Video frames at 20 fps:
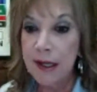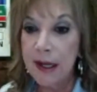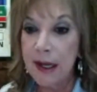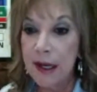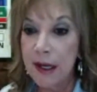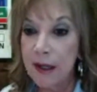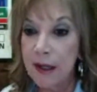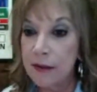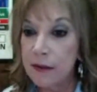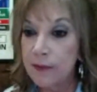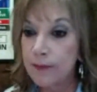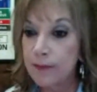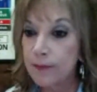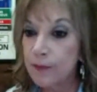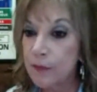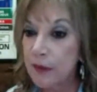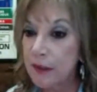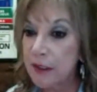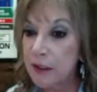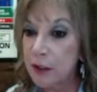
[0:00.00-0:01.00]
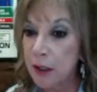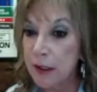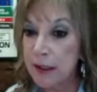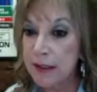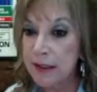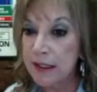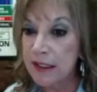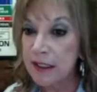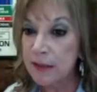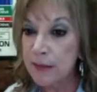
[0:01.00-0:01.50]
Um, started
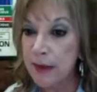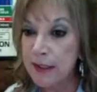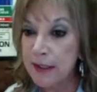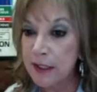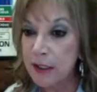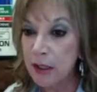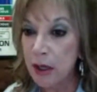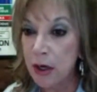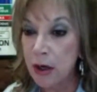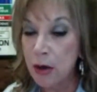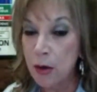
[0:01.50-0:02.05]
six months ago.